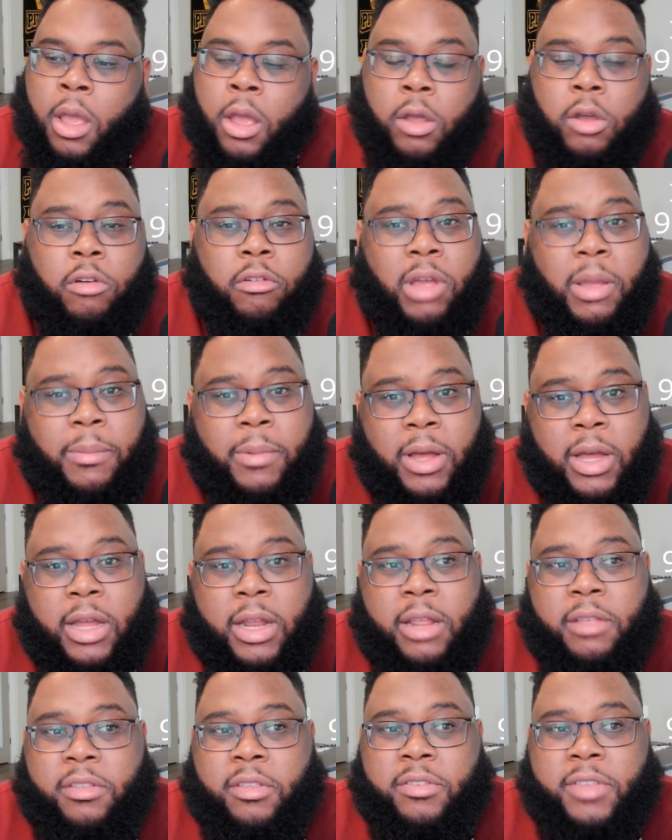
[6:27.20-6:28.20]
Kareem
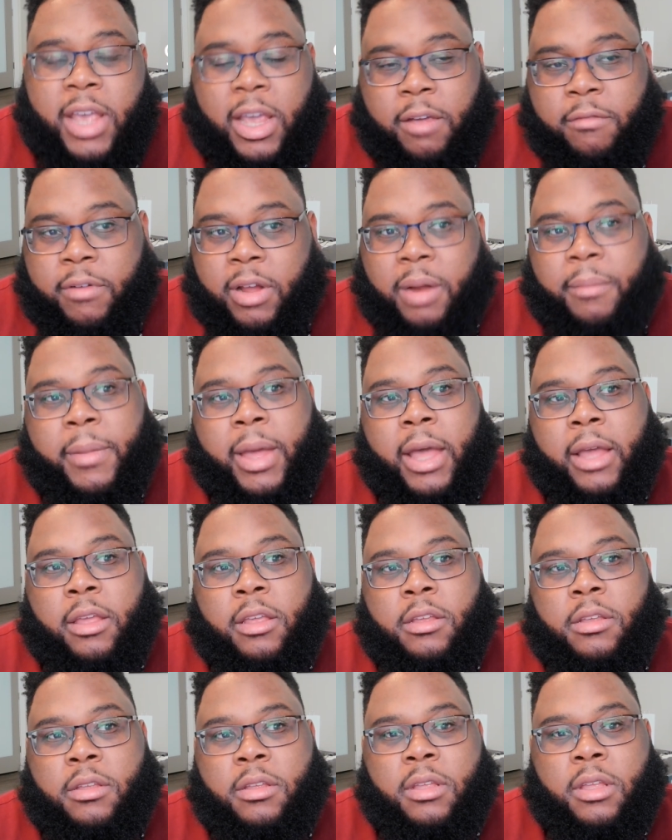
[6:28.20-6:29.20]
Hunt is the second running back.
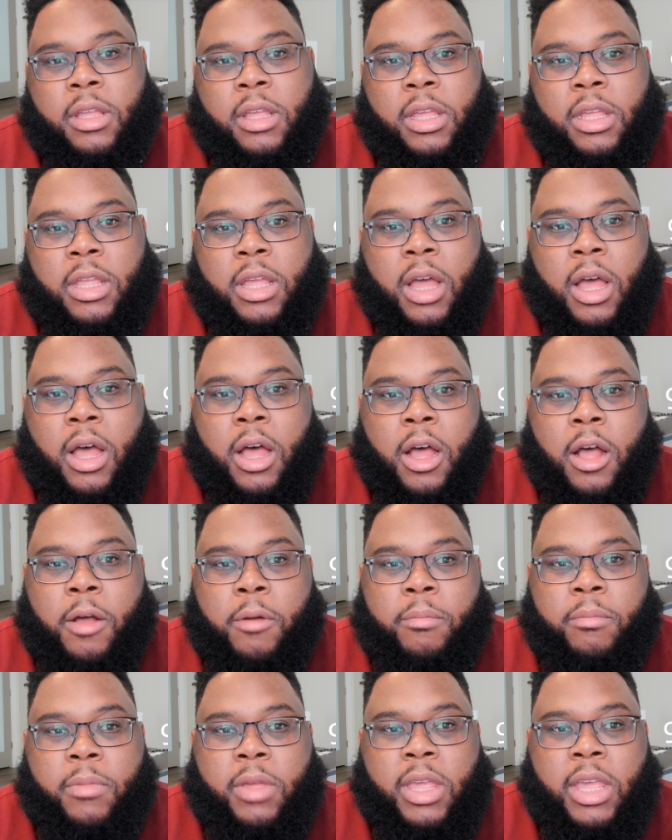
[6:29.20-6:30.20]

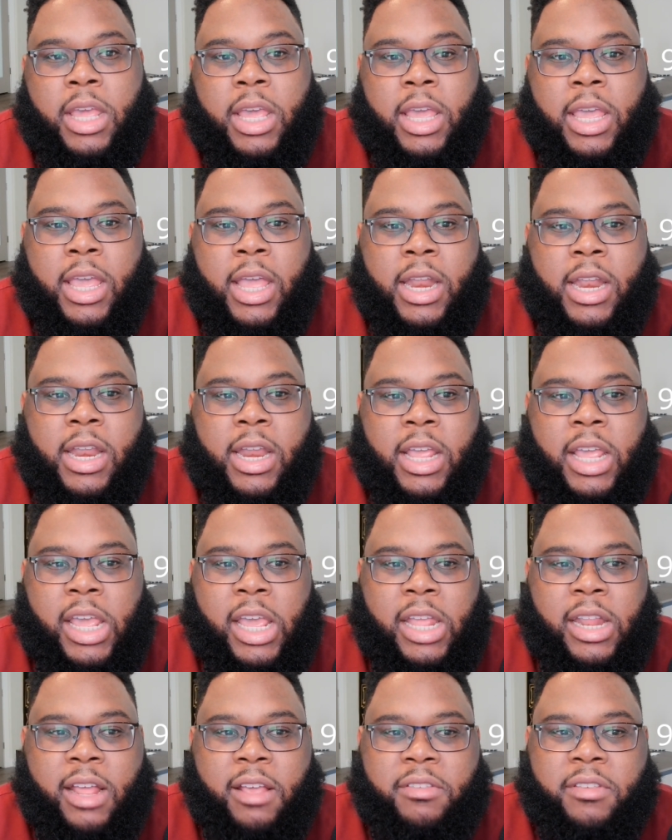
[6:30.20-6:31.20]
He
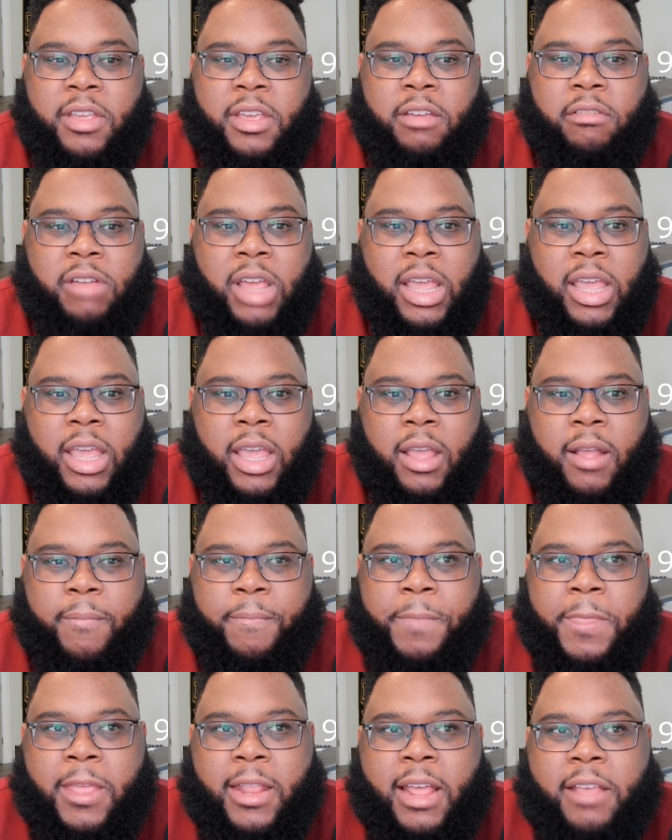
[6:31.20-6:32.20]
doesn't
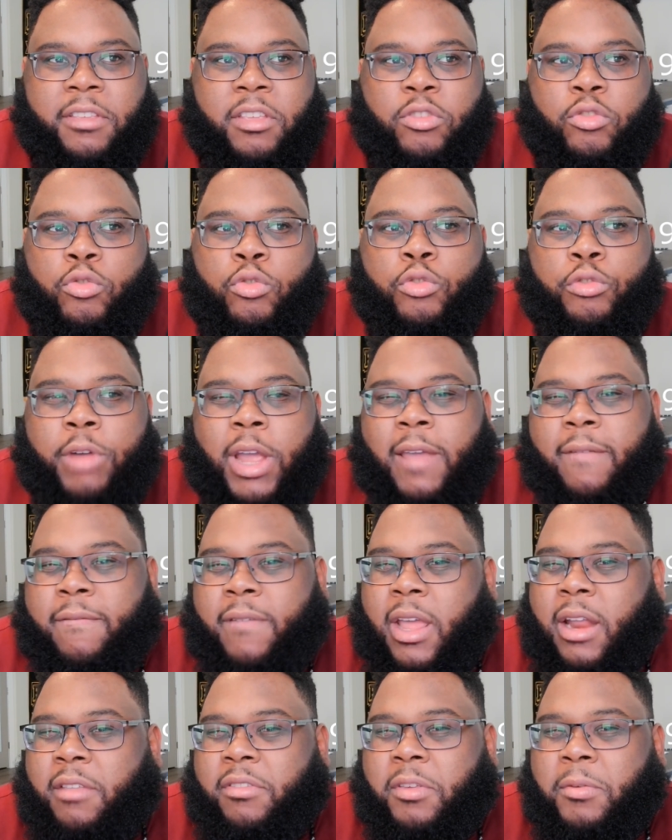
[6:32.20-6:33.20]
do great
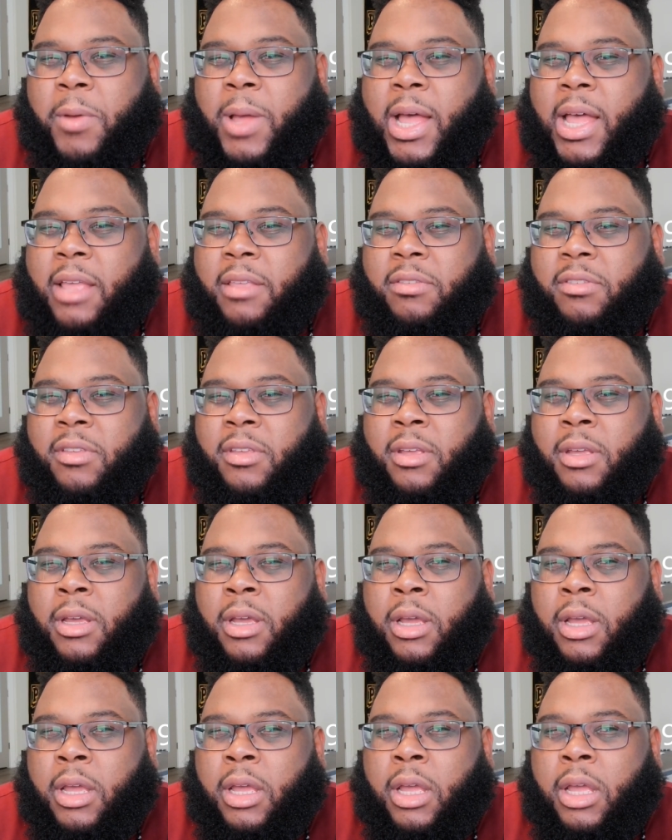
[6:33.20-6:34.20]
fantasy wise
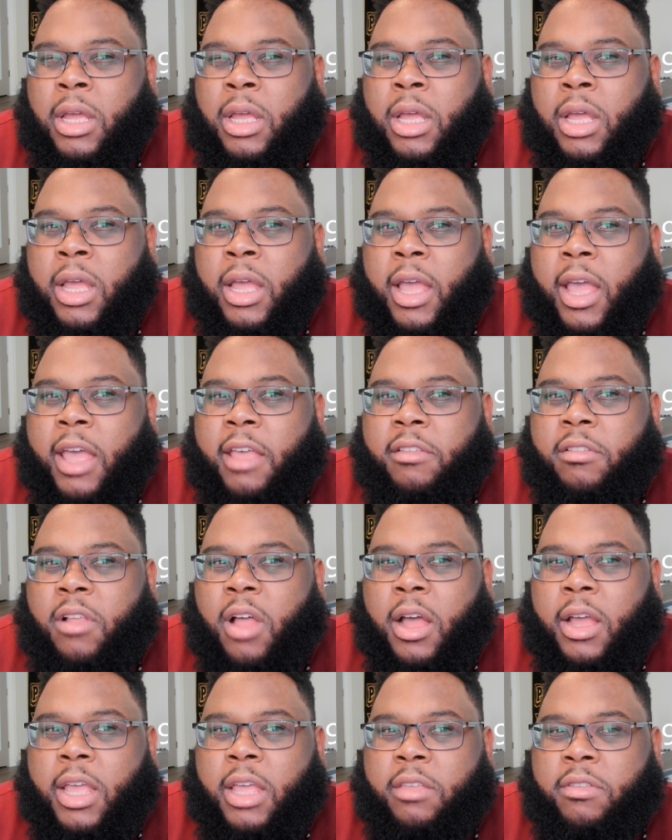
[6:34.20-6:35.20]
as
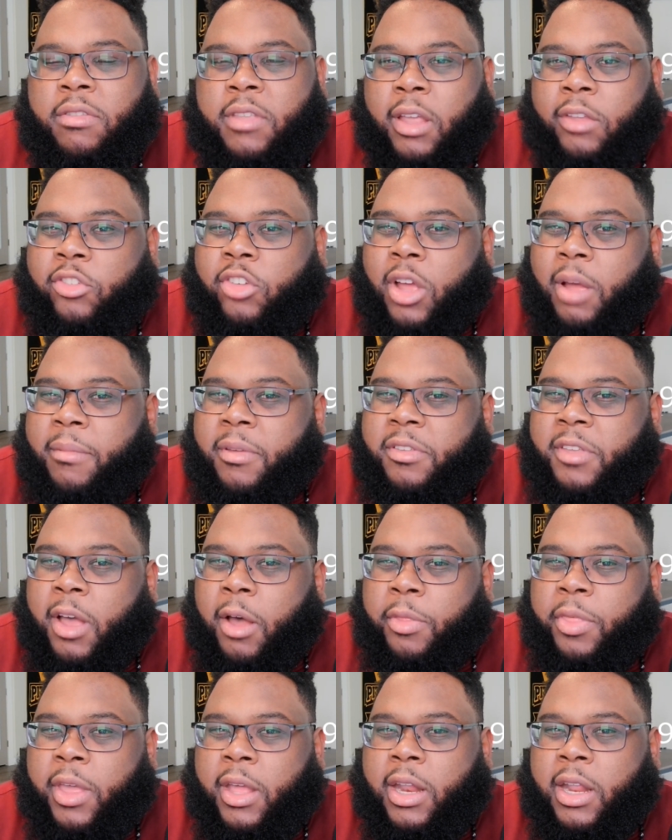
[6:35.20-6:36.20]
long as Nick Chubb is
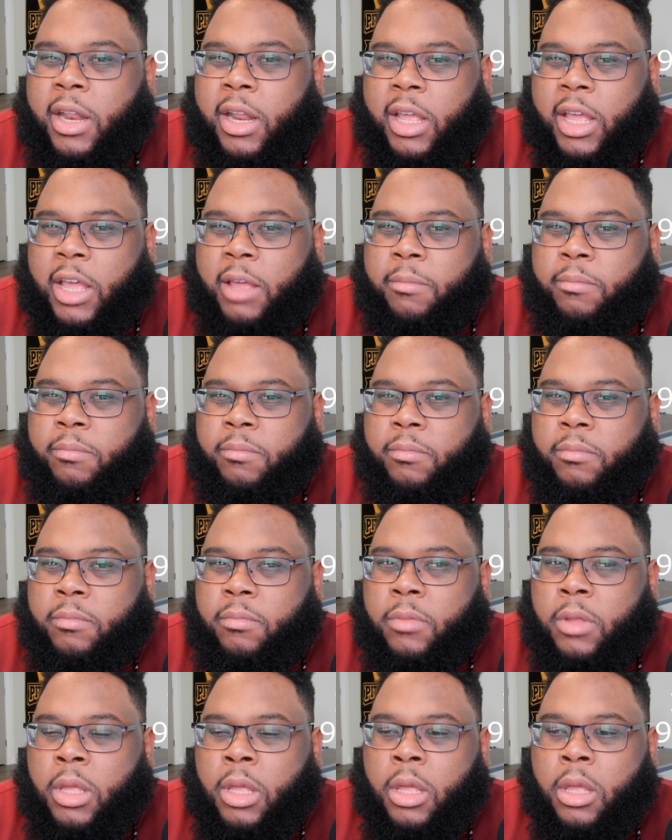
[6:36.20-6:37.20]
healthy and in the
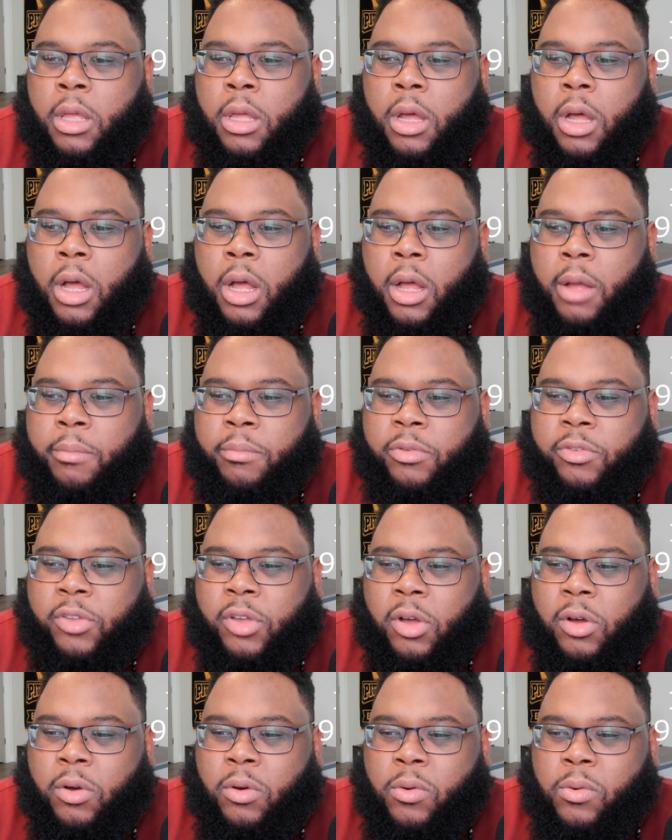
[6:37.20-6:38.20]
game.
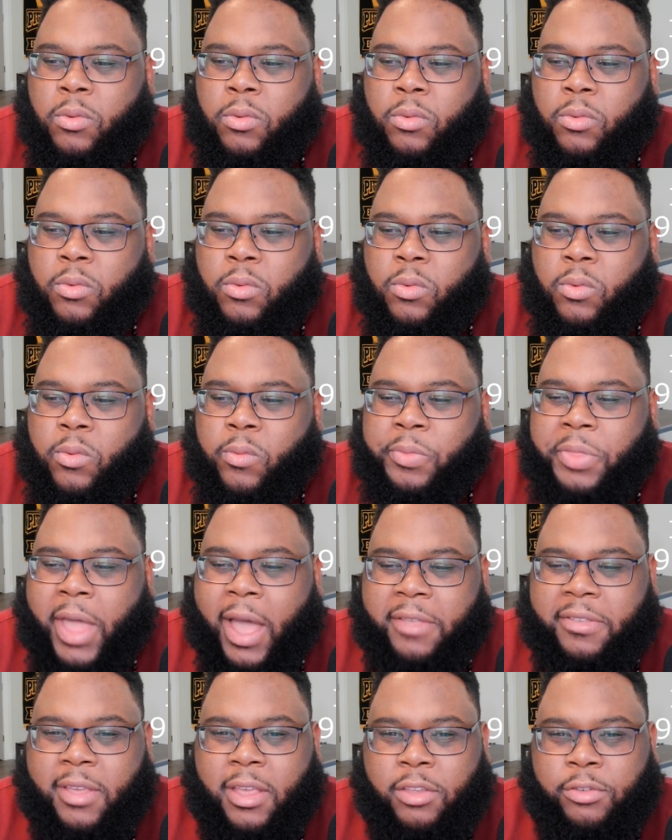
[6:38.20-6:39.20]
So
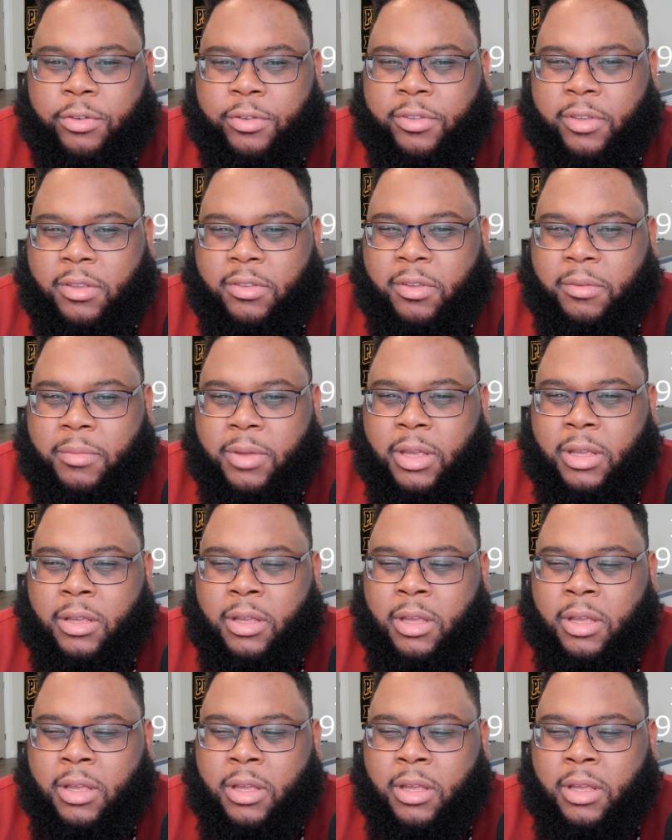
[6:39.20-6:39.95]
that's interesting to me.